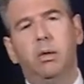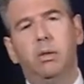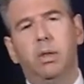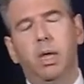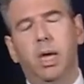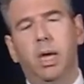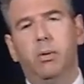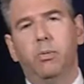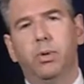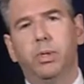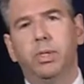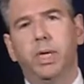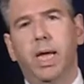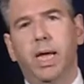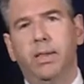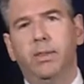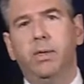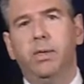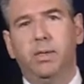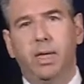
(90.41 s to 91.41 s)
They
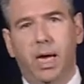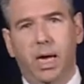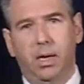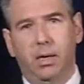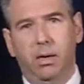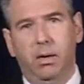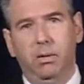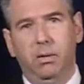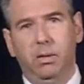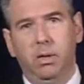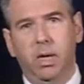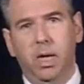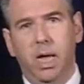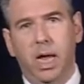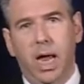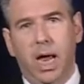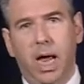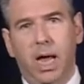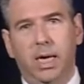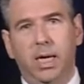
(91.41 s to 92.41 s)
retain the data
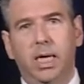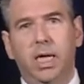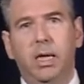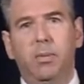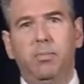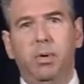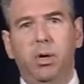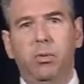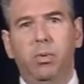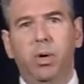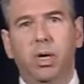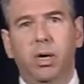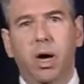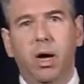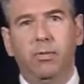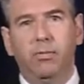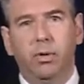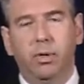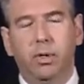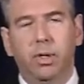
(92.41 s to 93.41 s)
and it can be
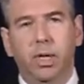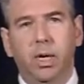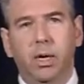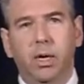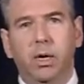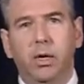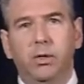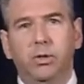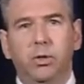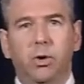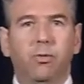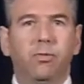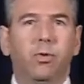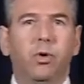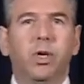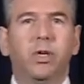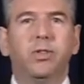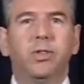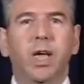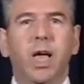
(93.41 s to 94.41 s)
recovered. So
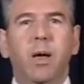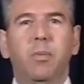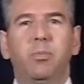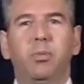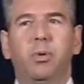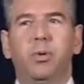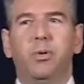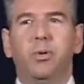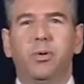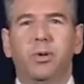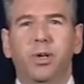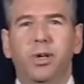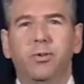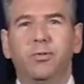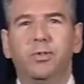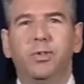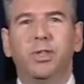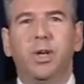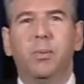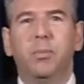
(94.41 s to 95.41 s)
for example,
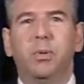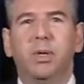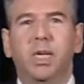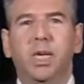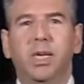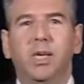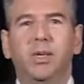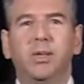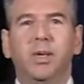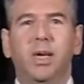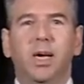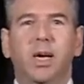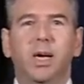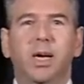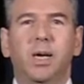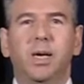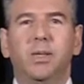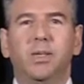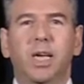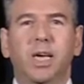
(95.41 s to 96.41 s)
if somebody
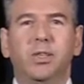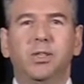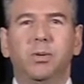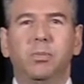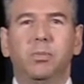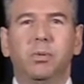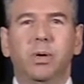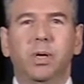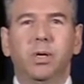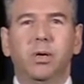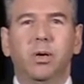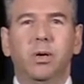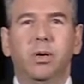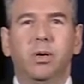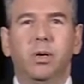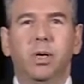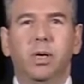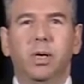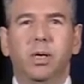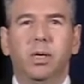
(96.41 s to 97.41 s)
takes a
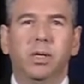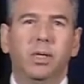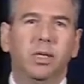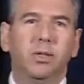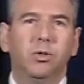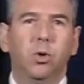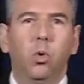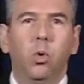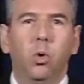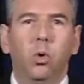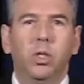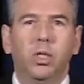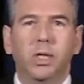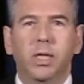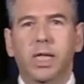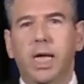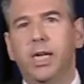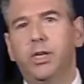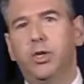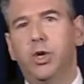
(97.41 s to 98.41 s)
printer and it's old
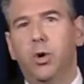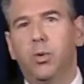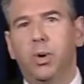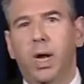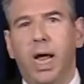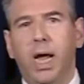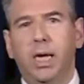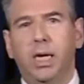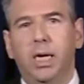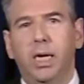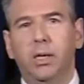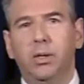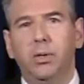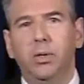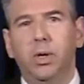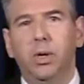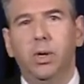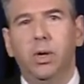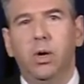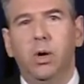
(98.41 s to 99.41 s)
and they donate it,
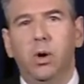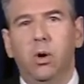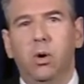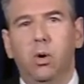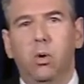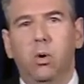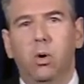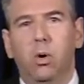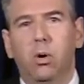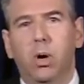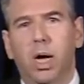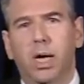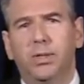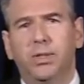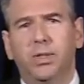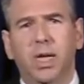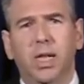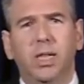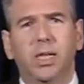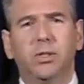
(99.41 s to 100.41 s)
or
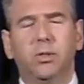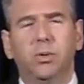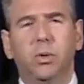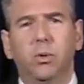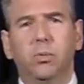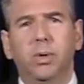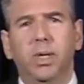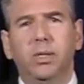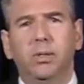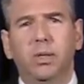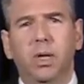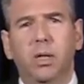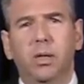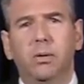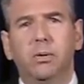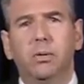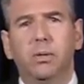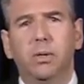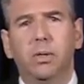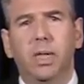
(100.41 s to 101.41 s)
sell it to a
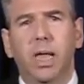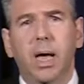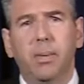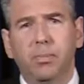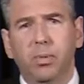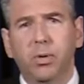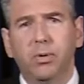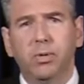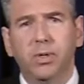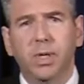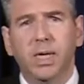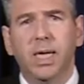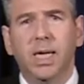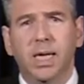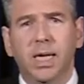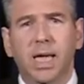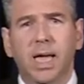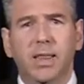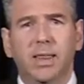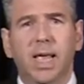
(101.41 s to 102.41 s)
reseller, that person
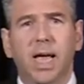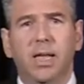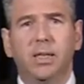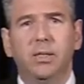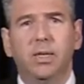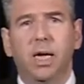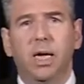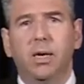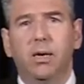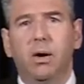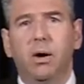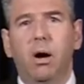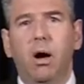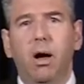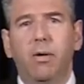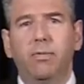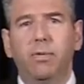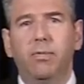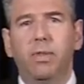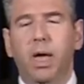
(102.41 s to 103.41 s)
can get that data
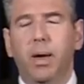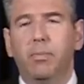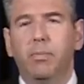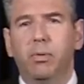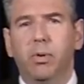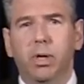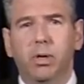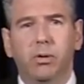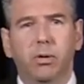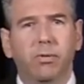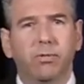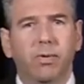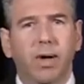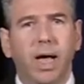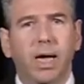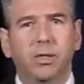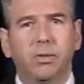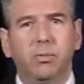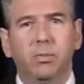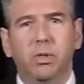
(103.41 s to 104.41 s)
off of that printer or
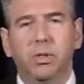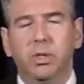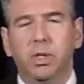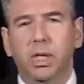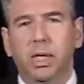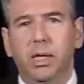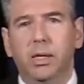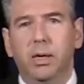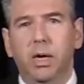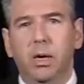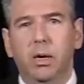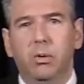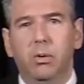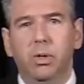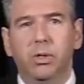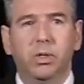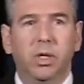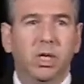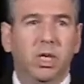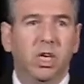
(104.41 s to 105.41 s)
fax machine,
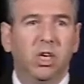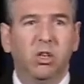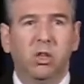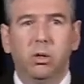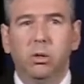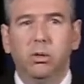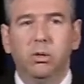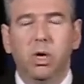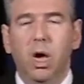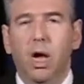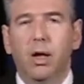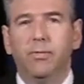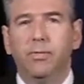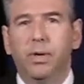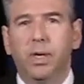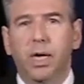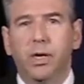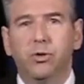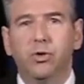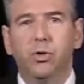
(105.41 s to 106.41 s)
which can include
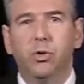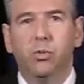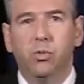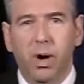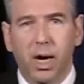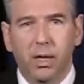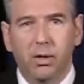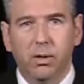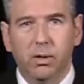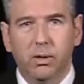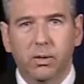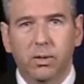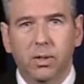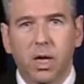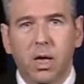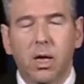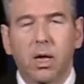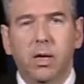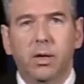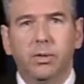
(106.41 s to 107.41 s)
confidential records.
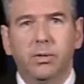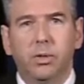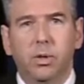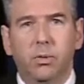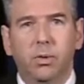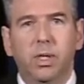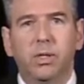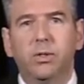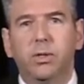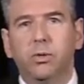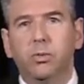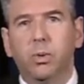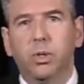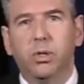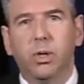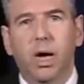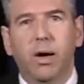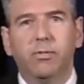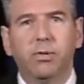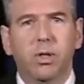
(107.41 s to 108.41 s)
So this is
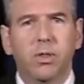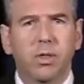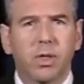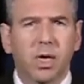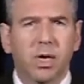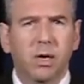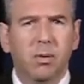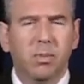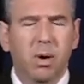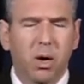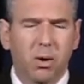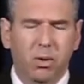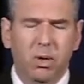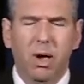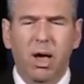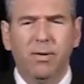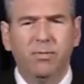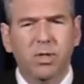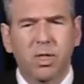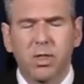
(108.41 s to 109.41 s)
what you have to think about.
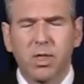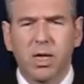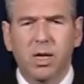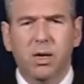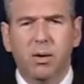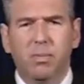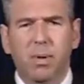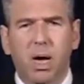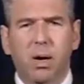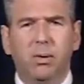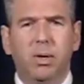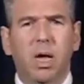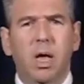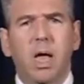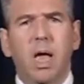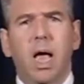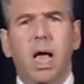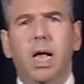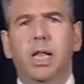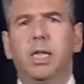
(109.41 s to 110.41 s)
You have to think about
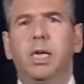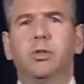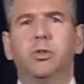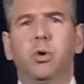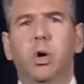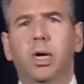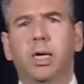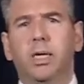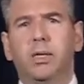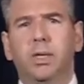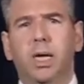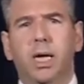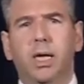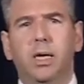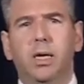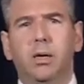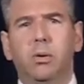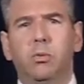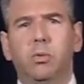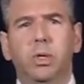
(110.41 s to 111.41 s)
electronic
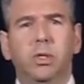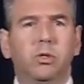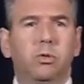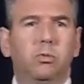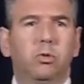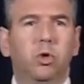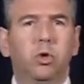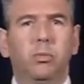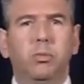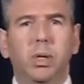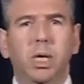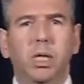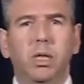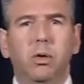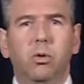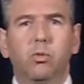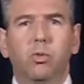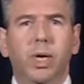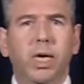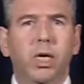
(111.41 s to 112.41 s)
data, which could be
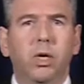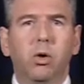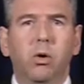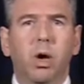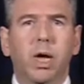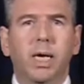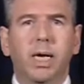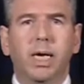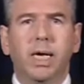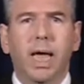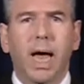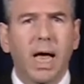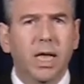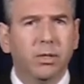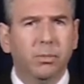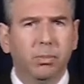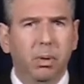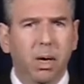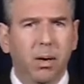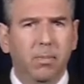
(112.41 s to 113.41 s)
the reader on a
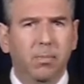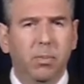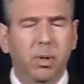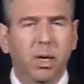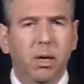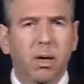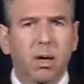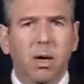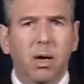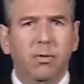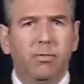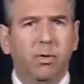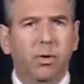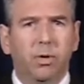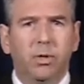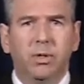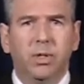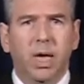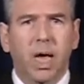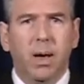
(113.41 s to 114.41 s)
gas pump,
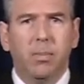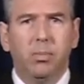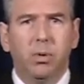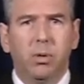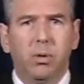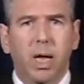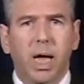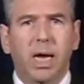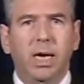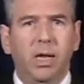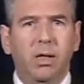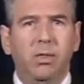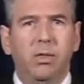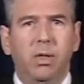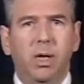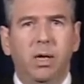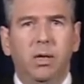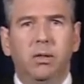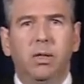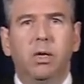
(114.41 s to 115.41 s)
for example.
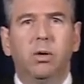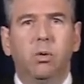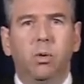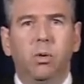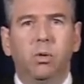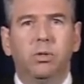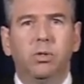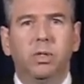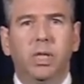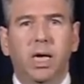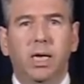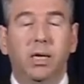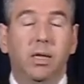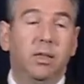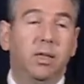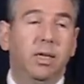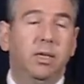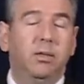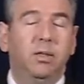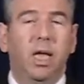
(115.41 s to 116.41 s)
Anything that holds
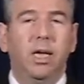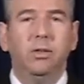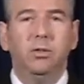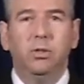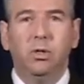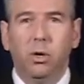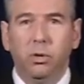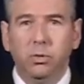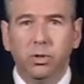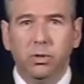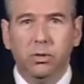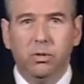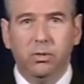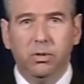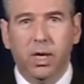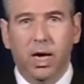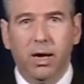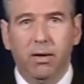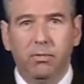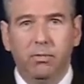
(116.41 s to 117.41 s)
data. These days,
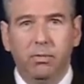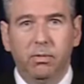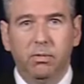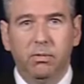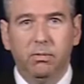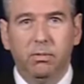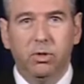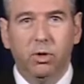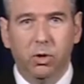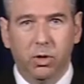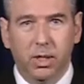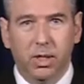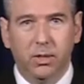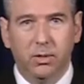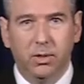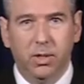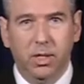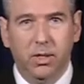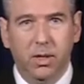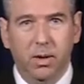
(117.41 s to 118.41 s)
toasters have
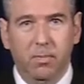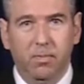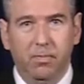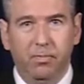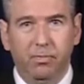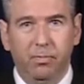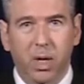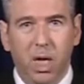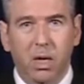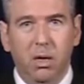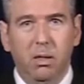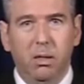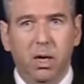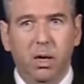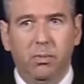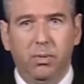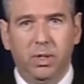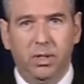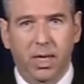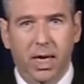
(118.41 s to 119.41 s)
circuits in them
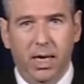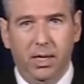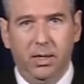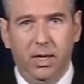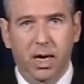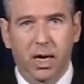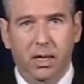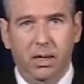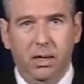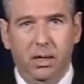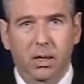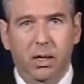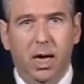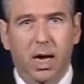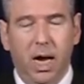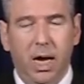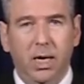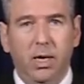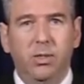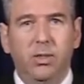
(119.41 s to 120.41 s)
that retain data.
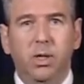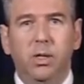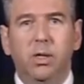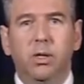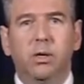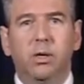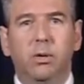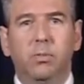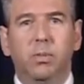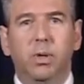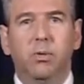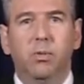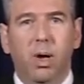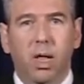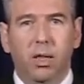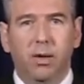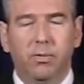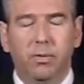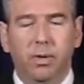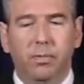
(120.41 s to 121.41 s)
Anything that could be
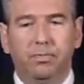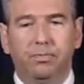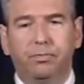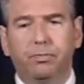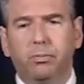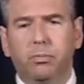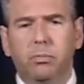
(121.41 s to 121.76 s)
relevant.